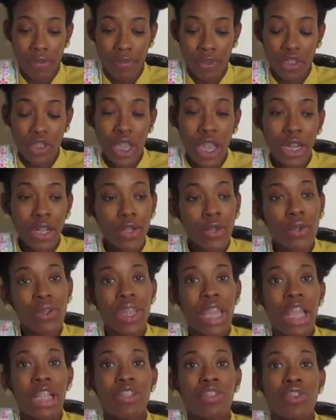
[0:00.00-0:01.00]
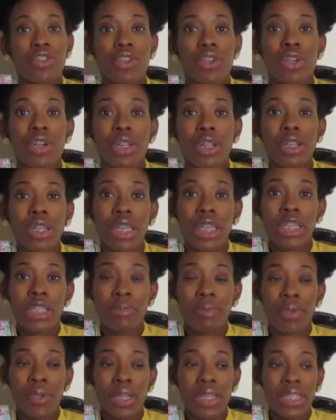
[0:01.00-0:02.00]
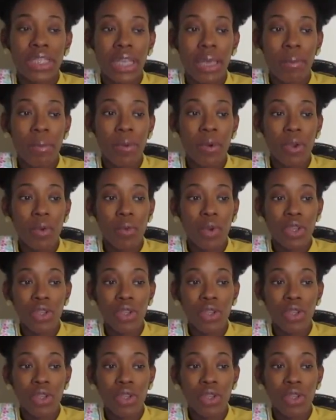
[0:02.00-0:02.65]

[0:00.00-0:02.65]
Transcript: trying to go natural, you're gonna experience that point where